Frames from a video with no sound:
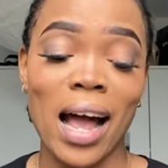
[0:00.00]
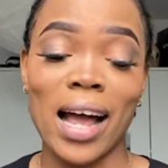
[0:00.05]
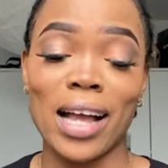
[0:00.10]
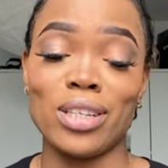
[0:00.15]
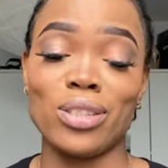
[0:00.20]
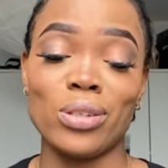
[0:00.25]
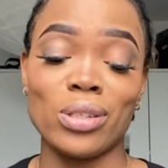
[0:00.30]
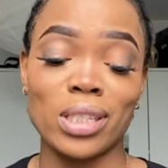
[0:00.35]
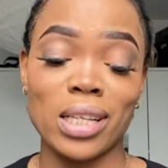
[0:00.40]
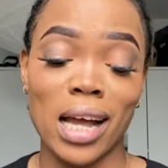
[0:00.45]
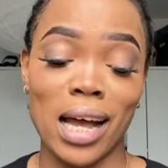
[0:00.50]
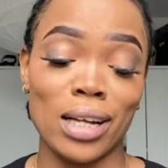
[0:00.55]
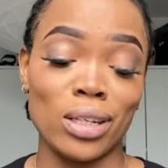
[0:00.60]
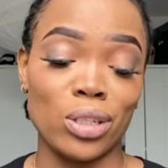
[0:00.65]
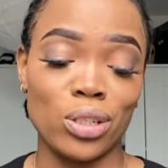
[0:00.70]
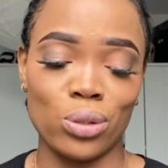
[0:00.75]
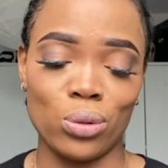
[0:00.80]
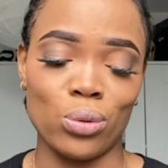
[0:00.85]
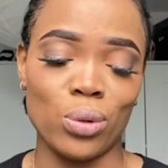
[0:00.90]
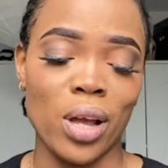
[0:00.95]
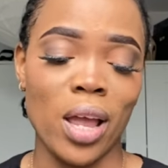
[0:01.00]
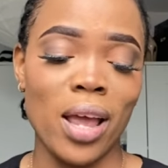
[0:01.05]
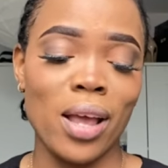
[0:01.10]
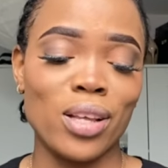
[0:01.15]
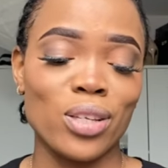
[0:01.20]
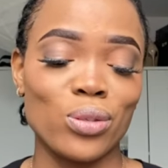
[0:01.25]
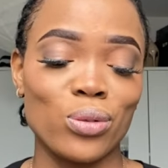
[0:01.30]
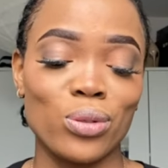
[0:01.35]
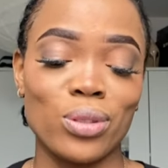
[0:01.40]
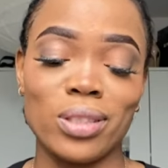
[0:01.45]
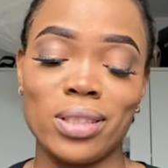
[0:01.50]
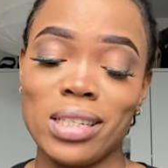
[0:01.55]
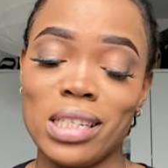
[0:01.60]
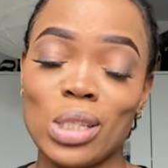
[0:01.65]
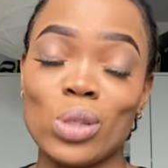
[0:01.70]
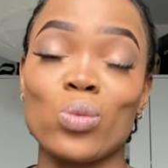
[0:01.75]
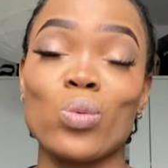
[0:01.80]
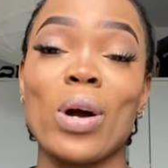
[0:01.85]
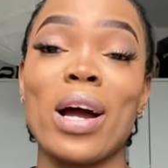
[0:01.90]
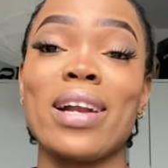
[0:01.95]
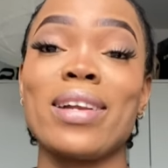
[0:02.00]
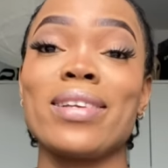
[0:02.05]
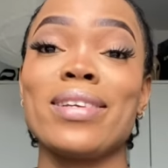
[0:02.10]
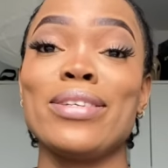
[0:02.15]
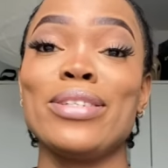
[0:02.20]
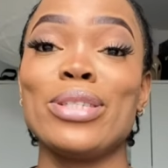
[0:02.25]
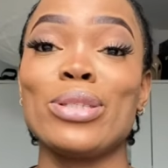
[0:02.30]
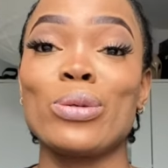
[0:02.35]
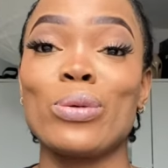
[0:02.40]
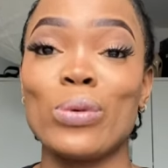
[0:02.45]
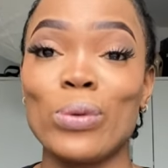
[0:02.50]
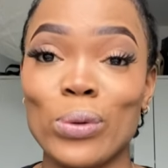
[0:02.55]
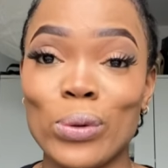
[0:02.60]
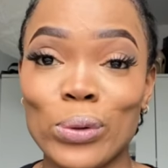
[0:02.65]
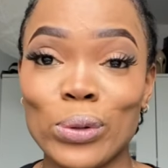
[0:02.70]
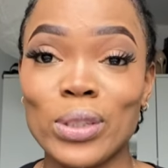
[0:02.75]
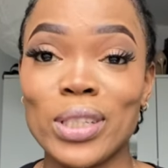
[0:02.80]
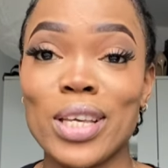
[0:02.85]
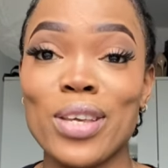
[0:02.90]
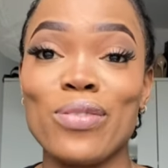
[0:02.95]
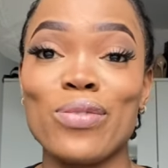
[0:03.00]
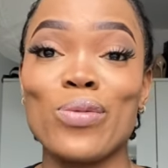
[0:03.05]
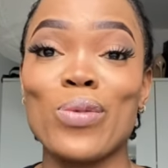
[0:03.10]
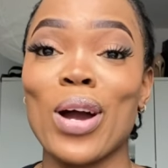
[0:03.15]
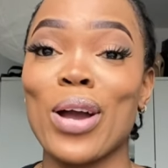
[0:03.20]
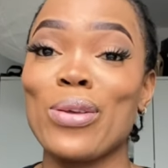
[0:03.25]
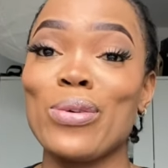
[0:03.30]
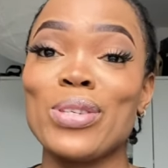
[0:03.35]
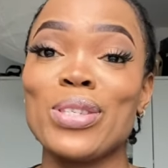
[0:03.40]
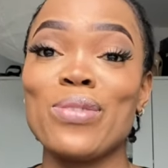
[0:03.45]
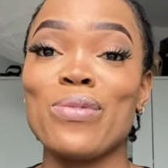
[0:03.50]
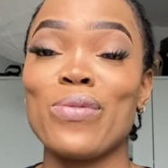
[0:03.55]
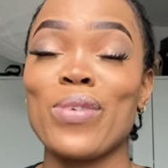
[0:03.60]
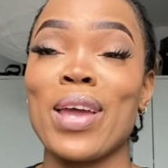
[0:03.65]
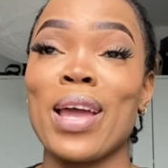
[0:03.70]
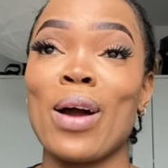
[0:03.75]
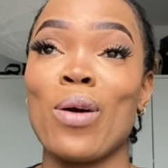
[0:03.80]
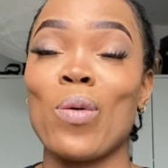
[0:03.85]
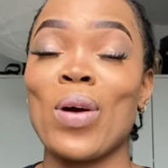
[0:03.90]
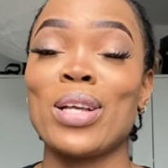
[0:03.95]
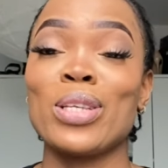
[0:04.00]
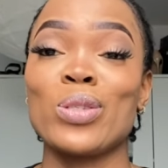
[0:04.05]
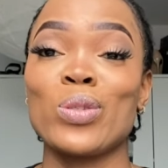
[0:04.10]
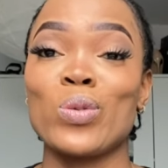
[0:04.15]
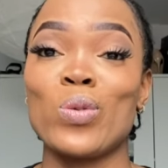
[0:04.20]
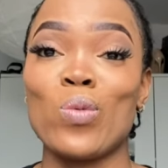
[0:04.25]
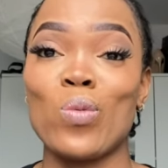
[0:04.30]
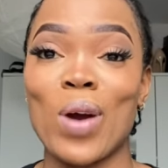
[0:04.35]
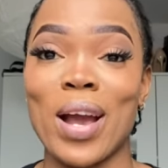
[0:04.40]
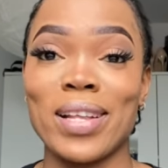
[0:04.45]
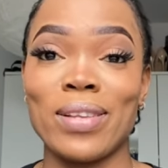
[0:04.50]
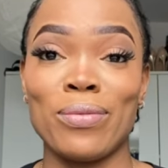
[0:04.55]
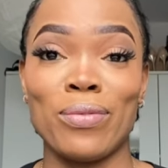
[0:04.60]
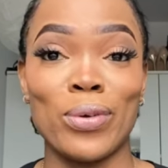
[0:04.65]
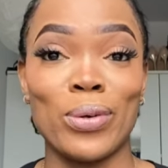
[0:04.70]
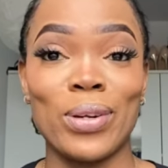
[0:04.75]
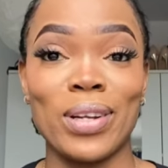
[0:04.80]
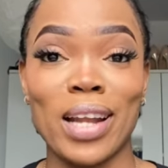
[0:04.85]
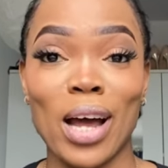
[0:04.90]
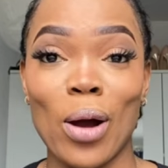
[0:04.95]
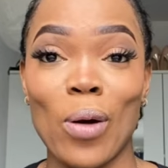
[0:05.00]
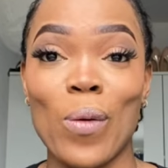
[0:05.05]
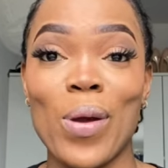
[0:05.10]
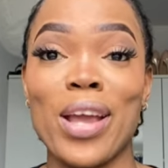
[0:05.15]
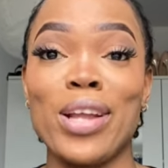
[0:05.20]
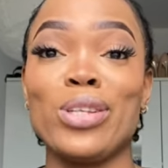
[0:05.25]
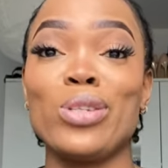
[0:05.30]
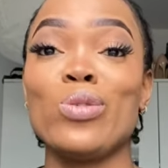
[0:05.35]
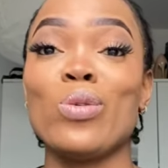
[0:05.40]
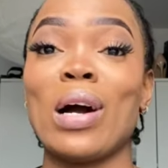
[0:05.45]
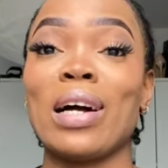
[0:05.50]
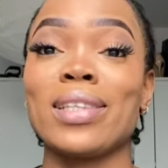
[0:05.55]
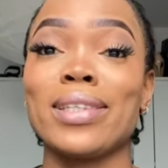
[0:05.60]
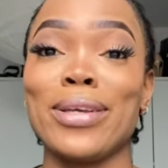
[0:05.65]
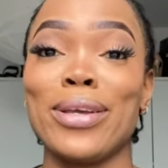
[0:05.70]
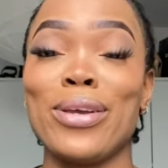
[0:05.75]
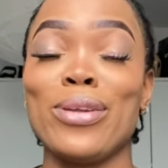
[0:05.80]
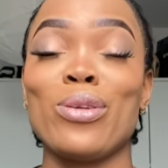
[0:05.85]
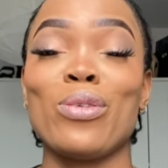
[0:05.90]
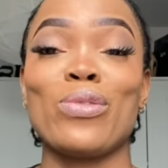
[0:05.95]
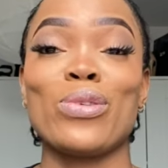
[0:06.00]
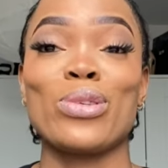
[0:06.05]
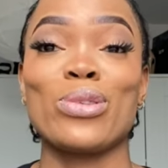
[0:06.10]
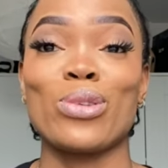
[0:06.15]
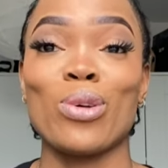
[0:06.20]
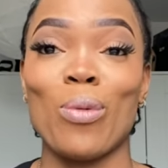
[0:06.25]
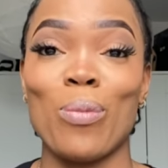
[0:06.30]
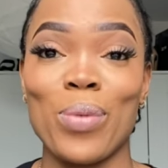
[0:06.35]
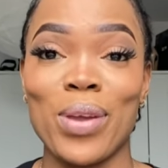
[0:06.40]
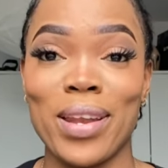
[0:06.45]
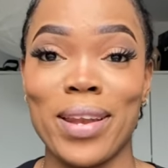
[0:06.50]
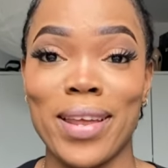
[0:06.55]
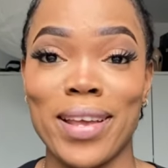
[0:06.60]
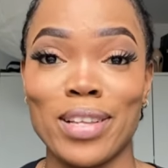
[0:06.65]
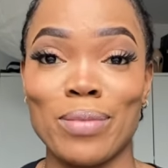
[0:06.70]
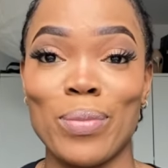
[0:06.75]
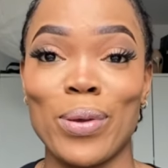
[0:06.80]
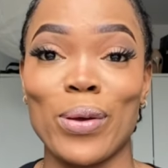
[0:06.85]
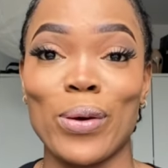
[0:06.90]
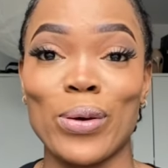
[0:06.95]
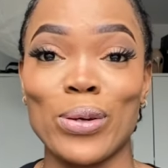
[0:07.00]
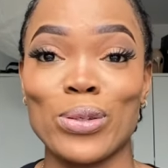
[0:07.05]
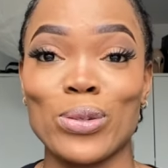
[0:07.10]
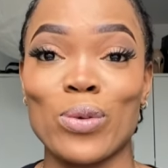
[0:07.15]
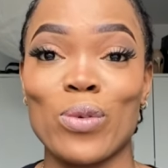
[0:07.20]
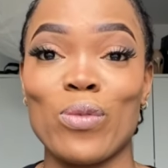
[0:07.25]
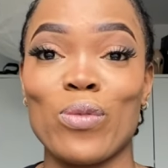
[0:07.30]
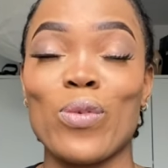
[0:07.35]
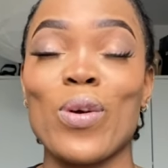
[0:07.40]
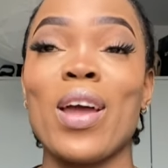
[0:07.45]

I just had to. So this one is good. If you are using Fair and White So White for now and you are thinking of stopping it because of